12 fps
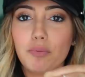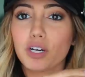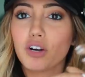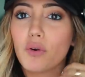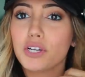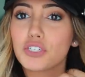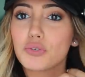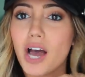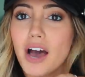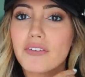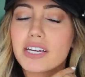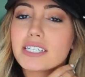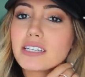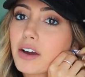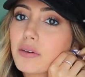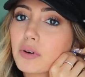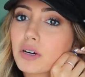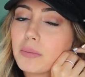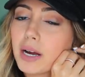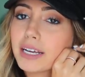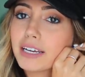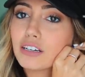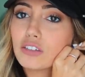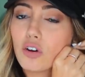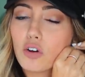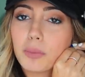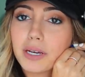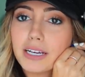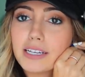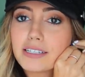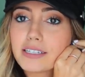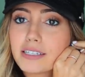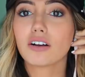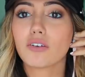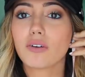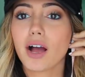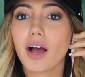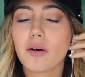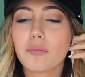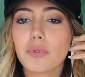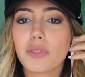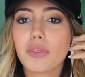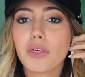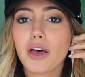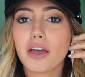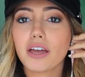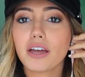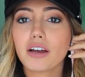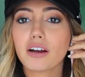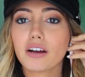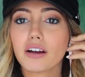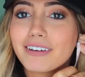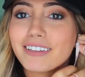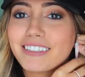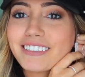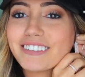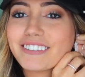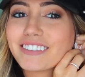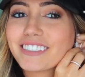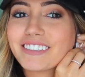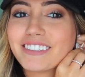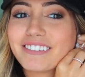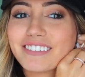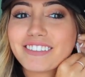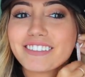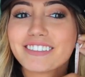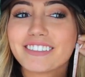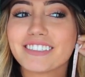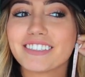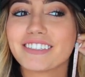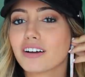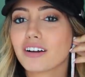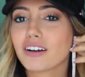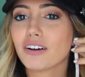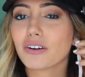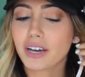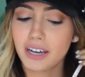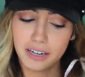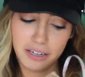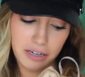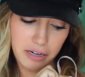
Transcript: We're going to have it right where my earlobe is. Grab the hair. This is really difficult to do. Okay.